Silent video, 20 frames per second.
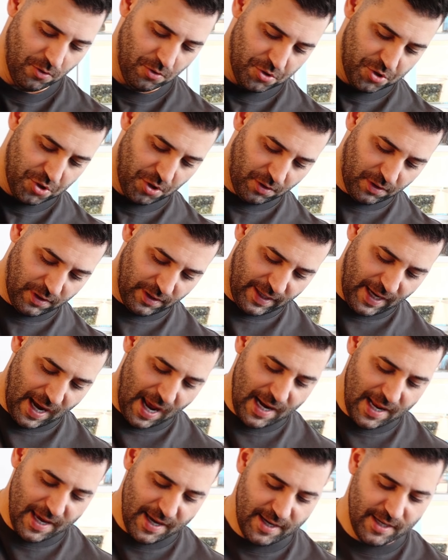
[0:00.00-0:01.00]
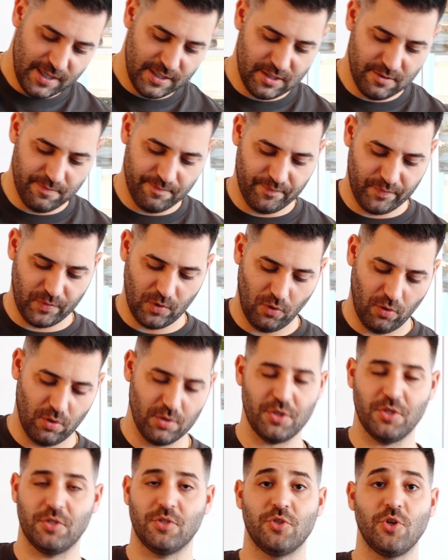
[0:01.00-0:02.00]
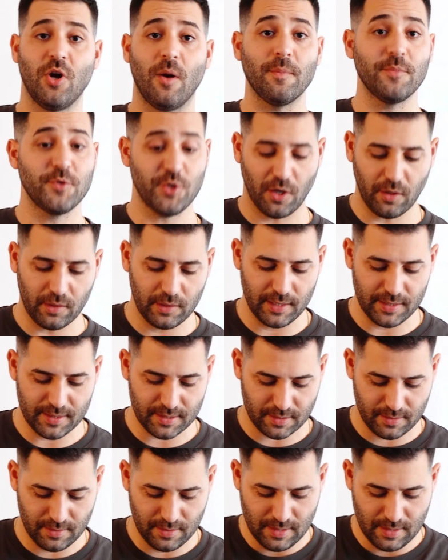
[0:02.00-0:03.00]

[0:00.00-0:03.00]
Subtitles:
chocolate calais, or just chopped chocolate.